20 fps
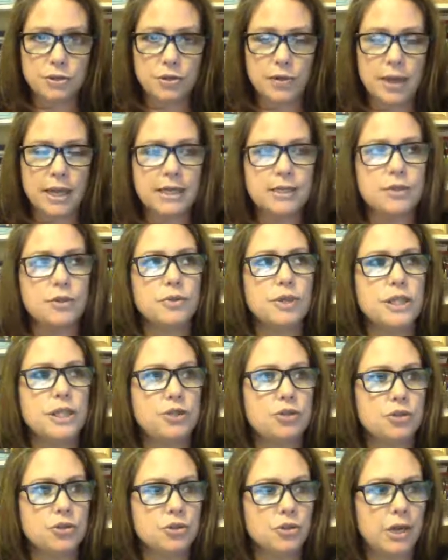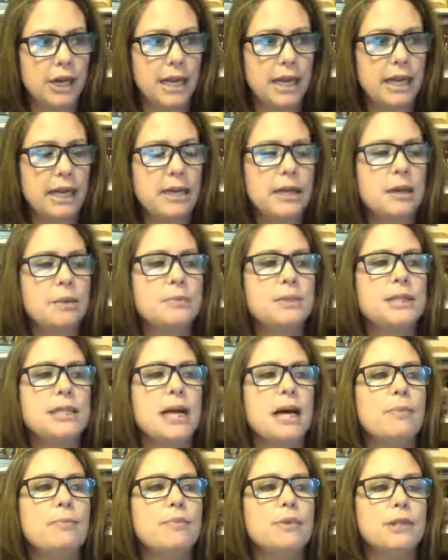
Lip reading: Okay, so teacher training comes up.